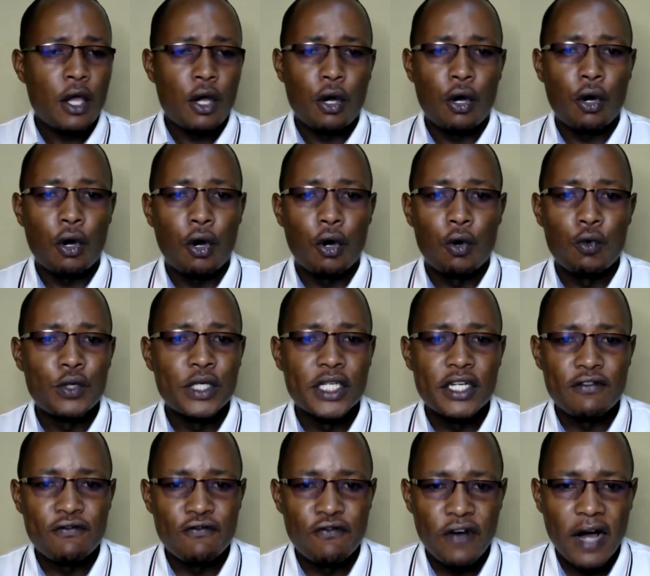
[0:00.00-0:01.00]
or we
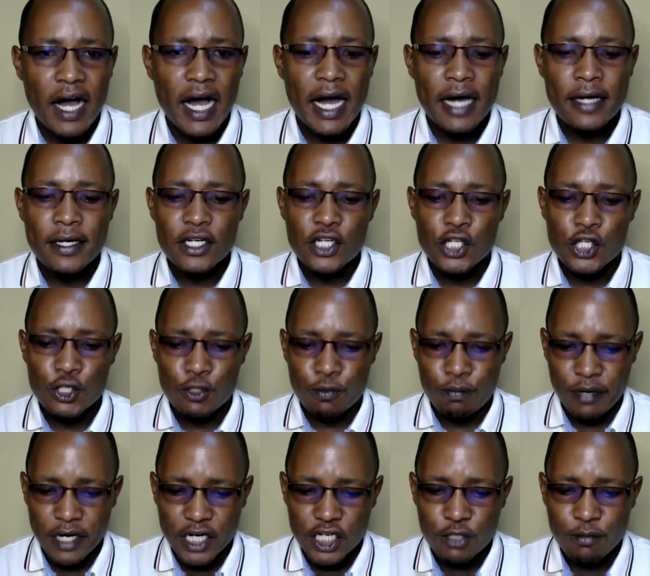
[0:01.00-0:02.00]
revere and
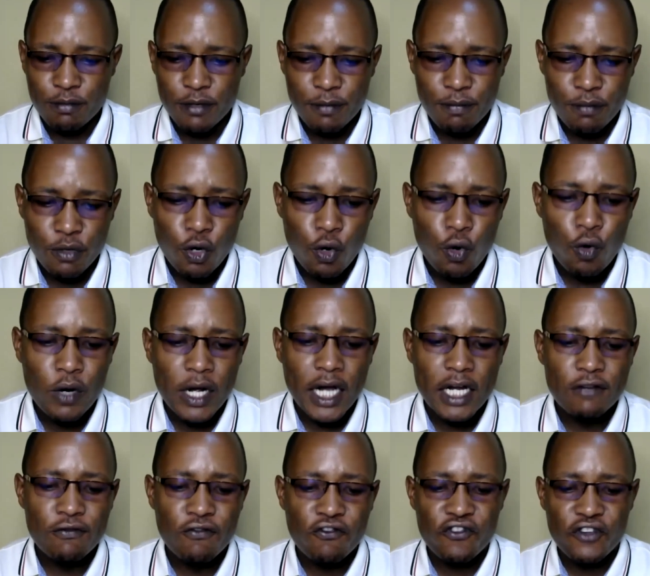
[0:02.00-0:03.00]
respect people who
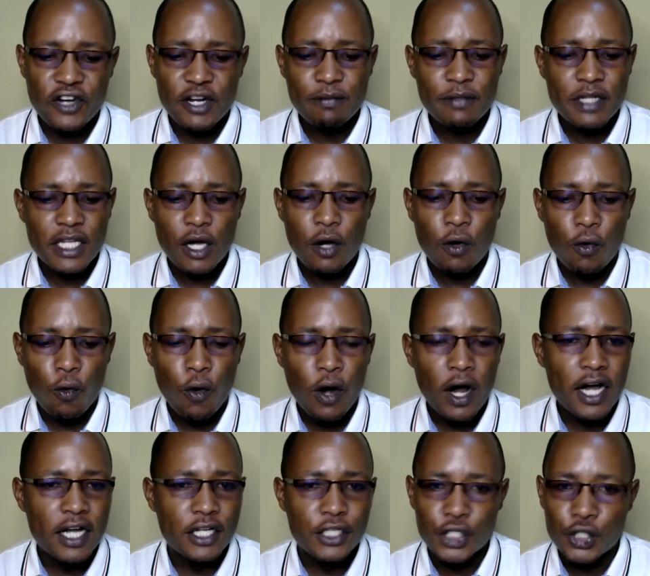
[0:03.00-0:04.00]
can frame their
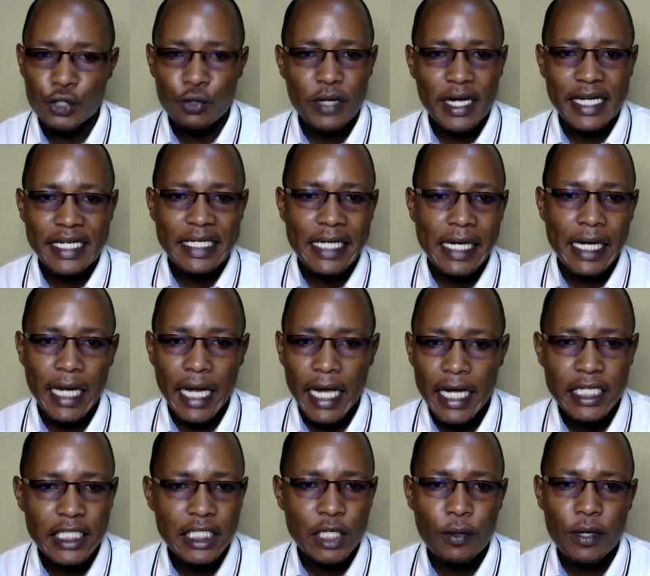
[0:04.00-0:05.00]
words, who can
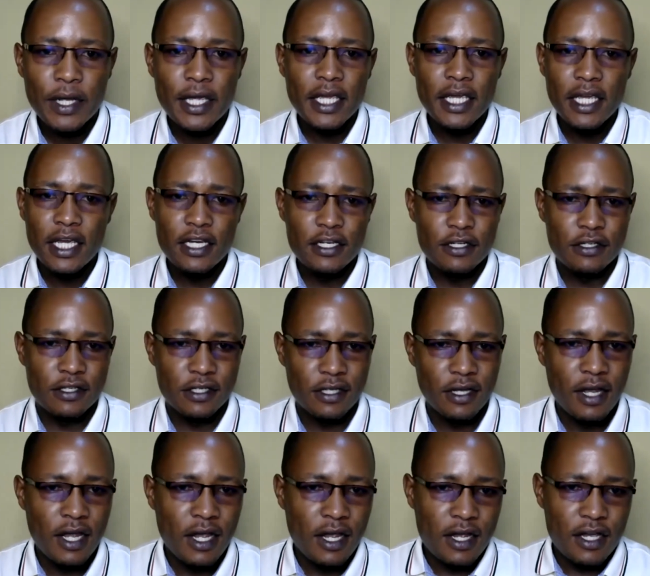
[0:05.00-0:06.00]
delight our ears.
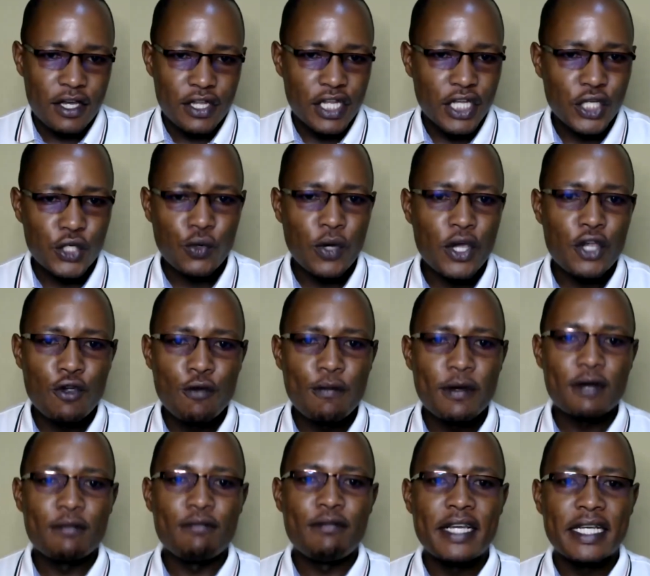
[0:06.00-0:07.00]
That's why
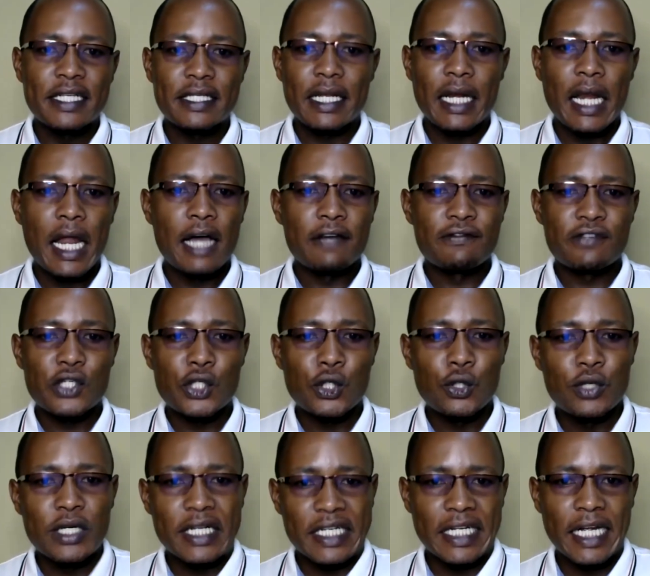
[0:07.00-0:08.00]
human beings love
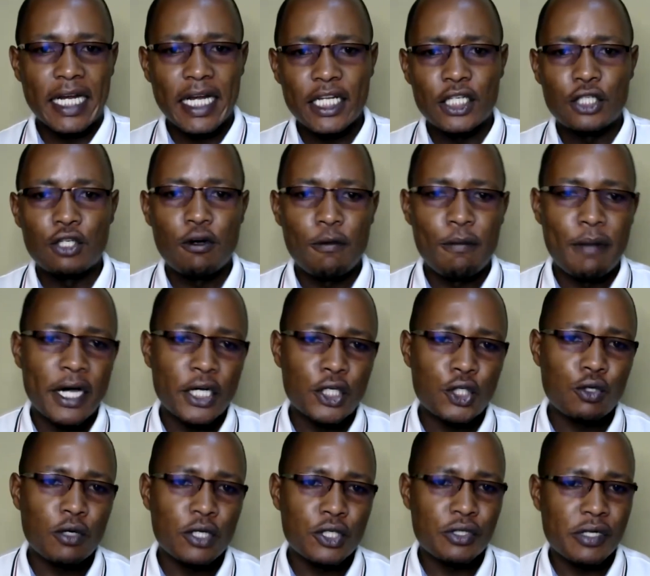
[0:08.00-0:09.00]
storytelling. Go back
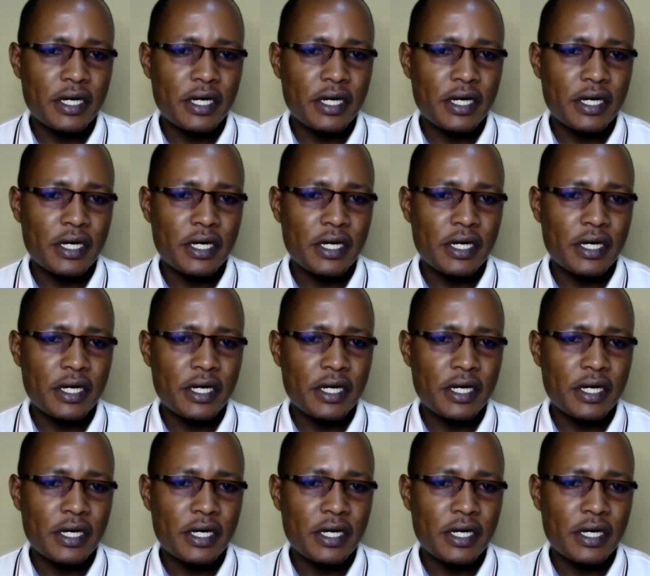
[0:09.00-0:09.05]
to our